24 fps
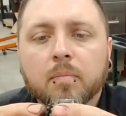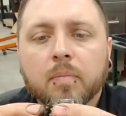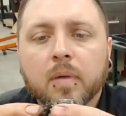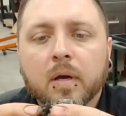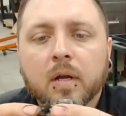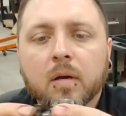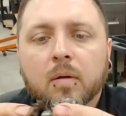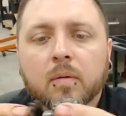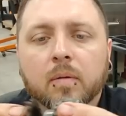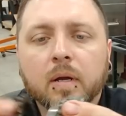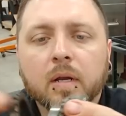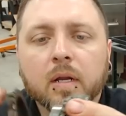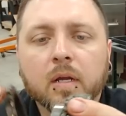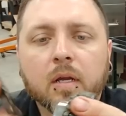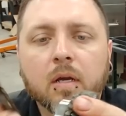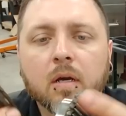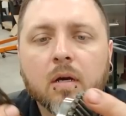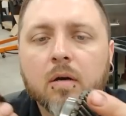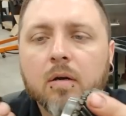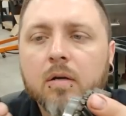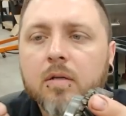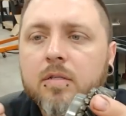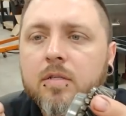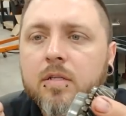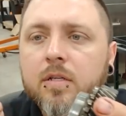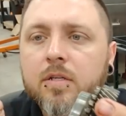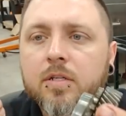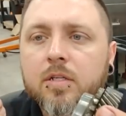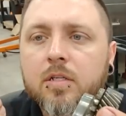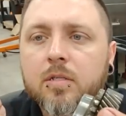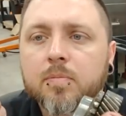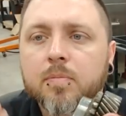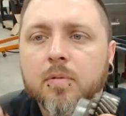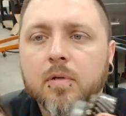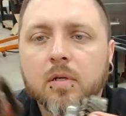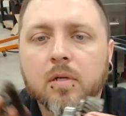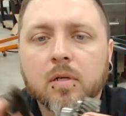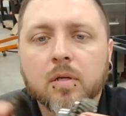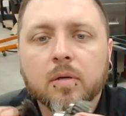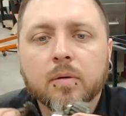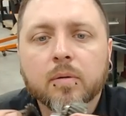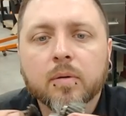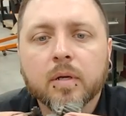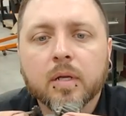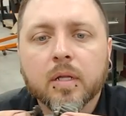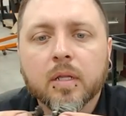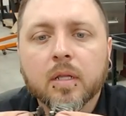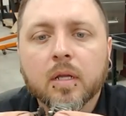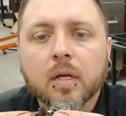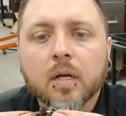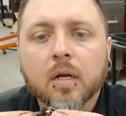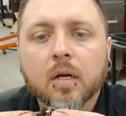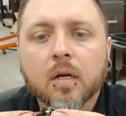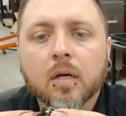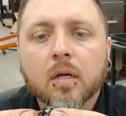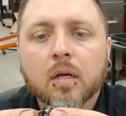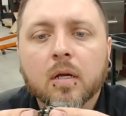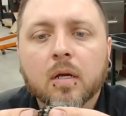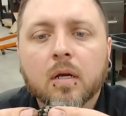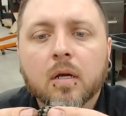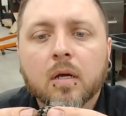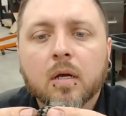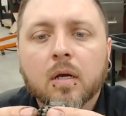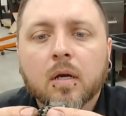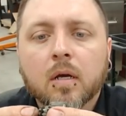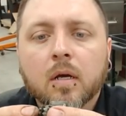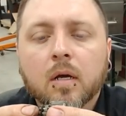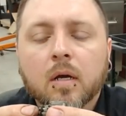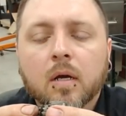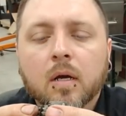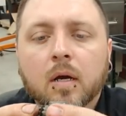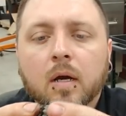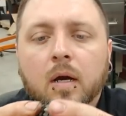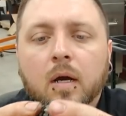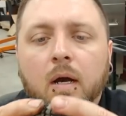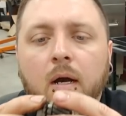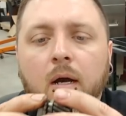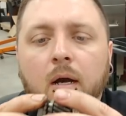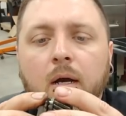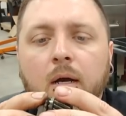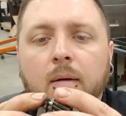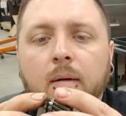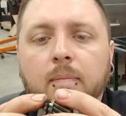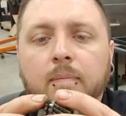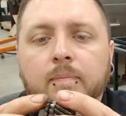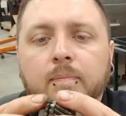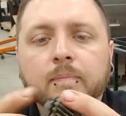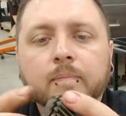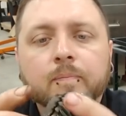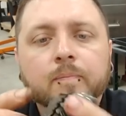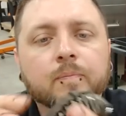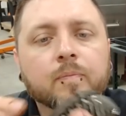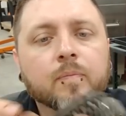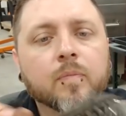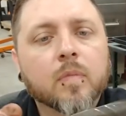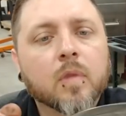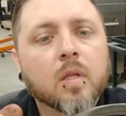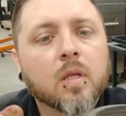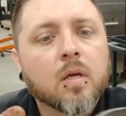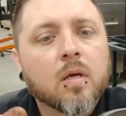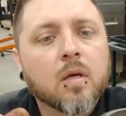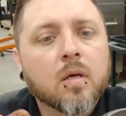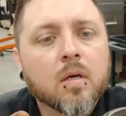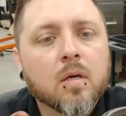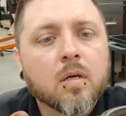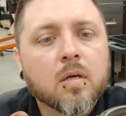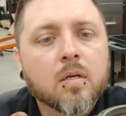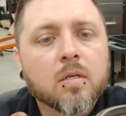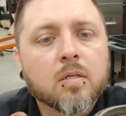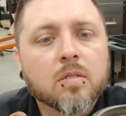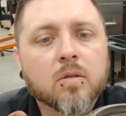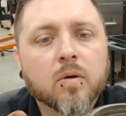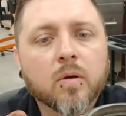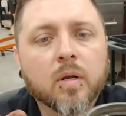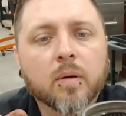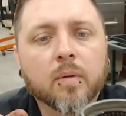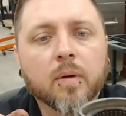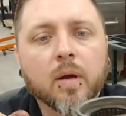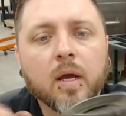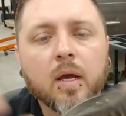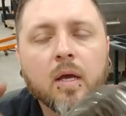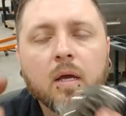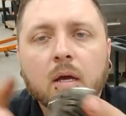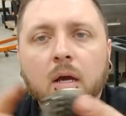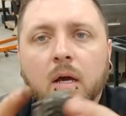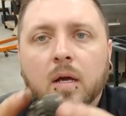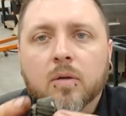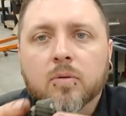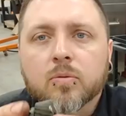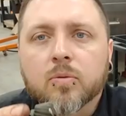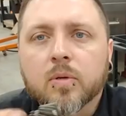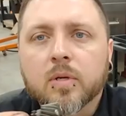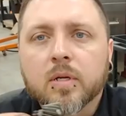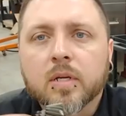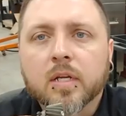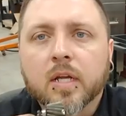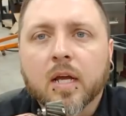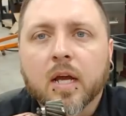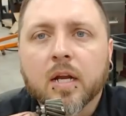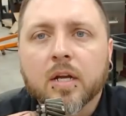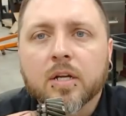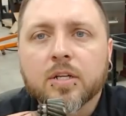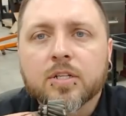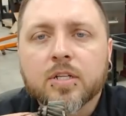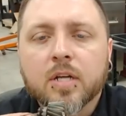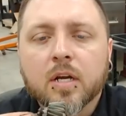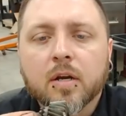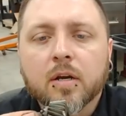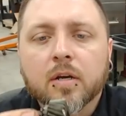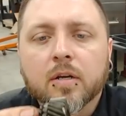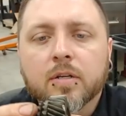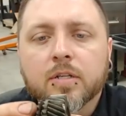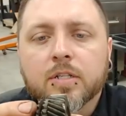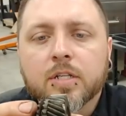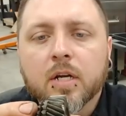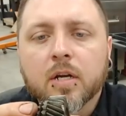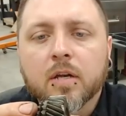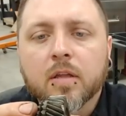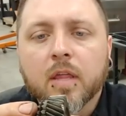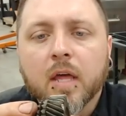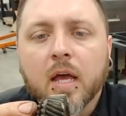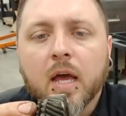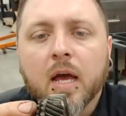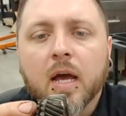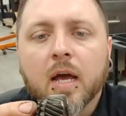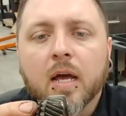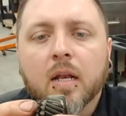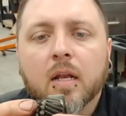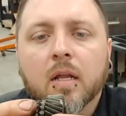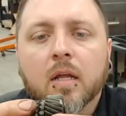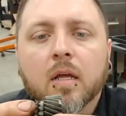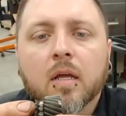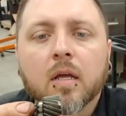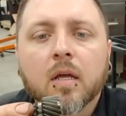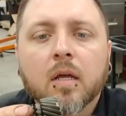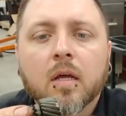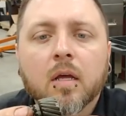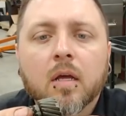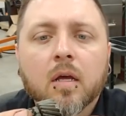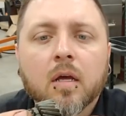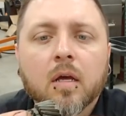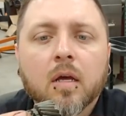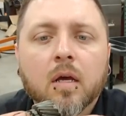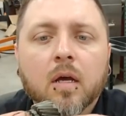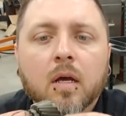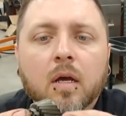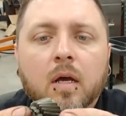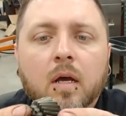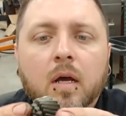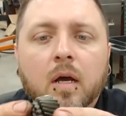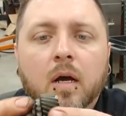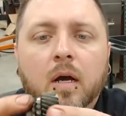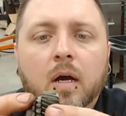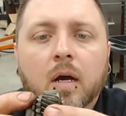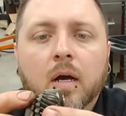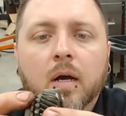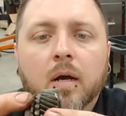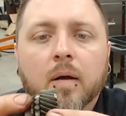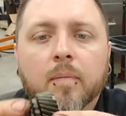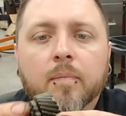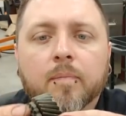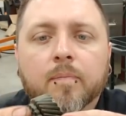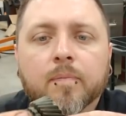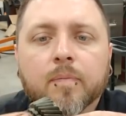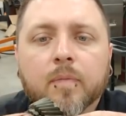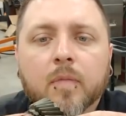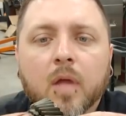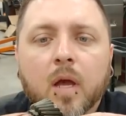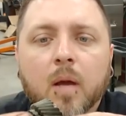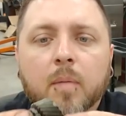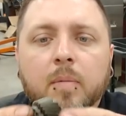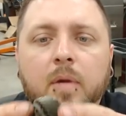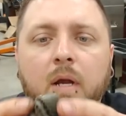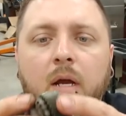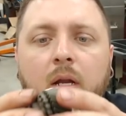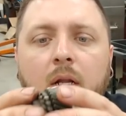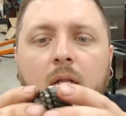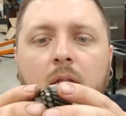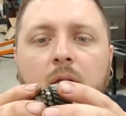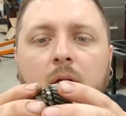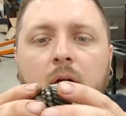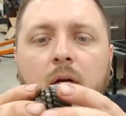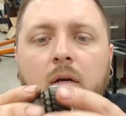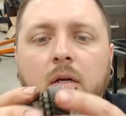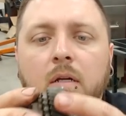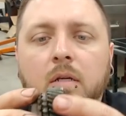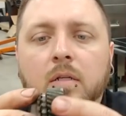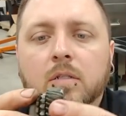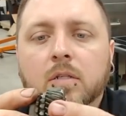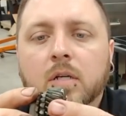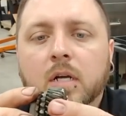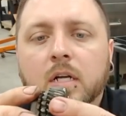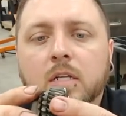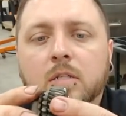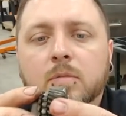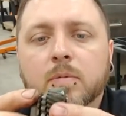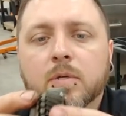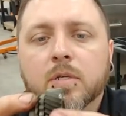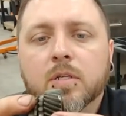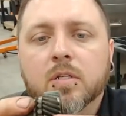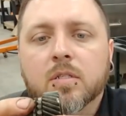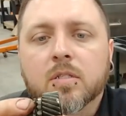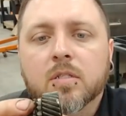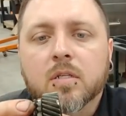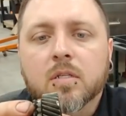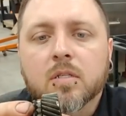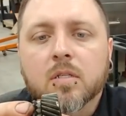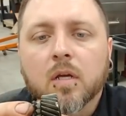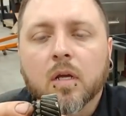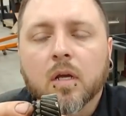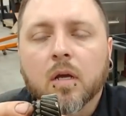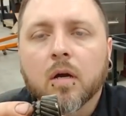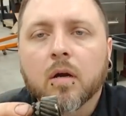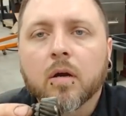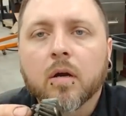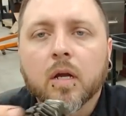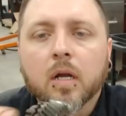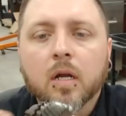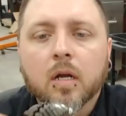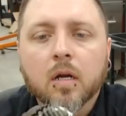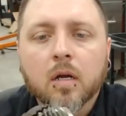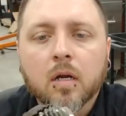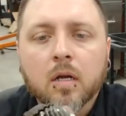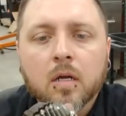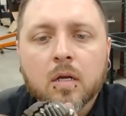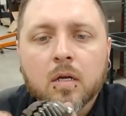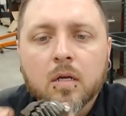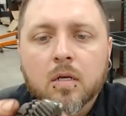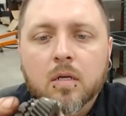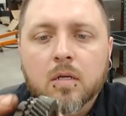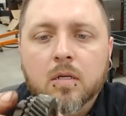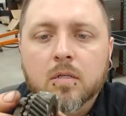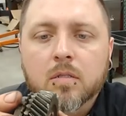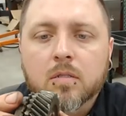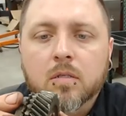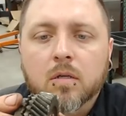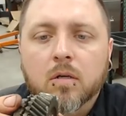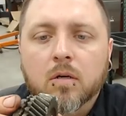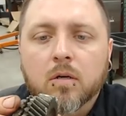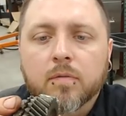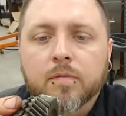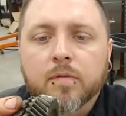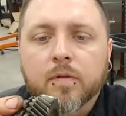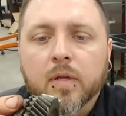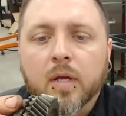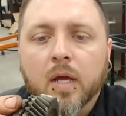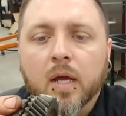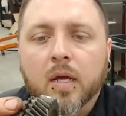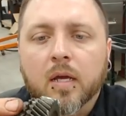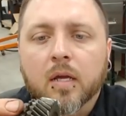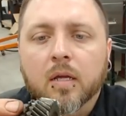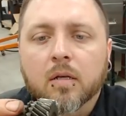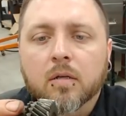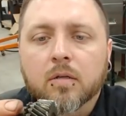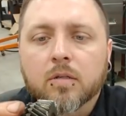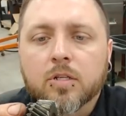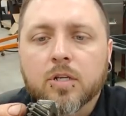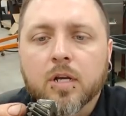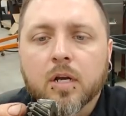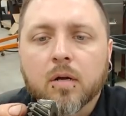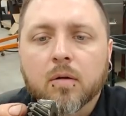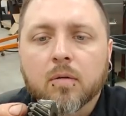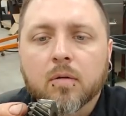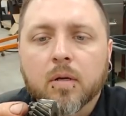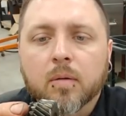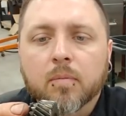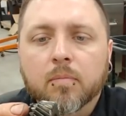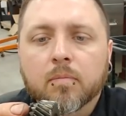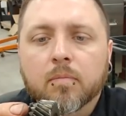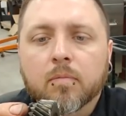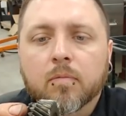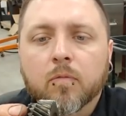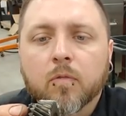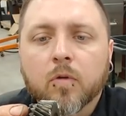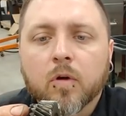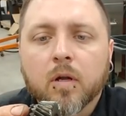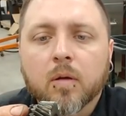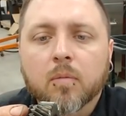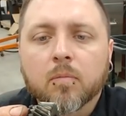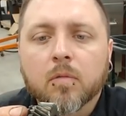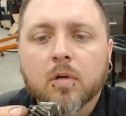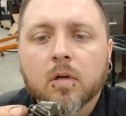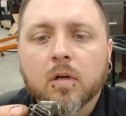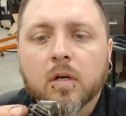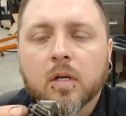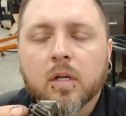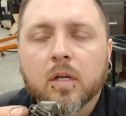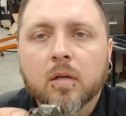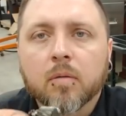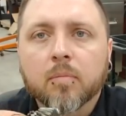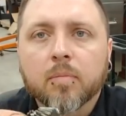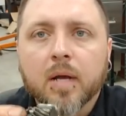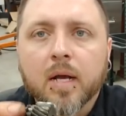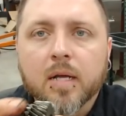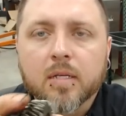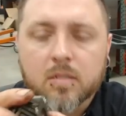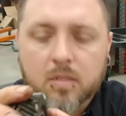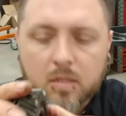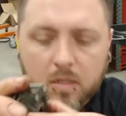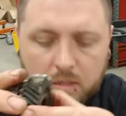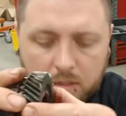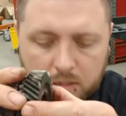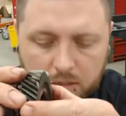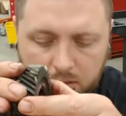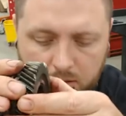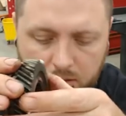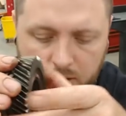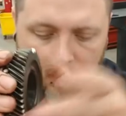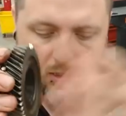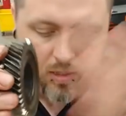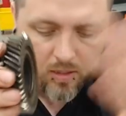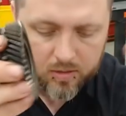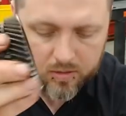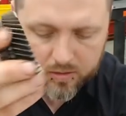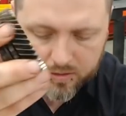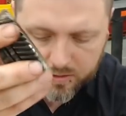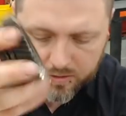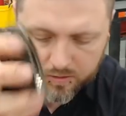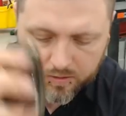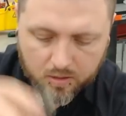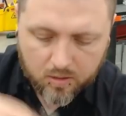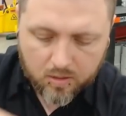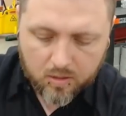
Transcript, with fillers: better way to go is to just put a new one in there. Um, so anyway, I just wanted to kind of share share that. Um, I'm kind of learning transmissions as I go here. So hopefully I can share what I'm, what I'm learning and pass it on to you guys.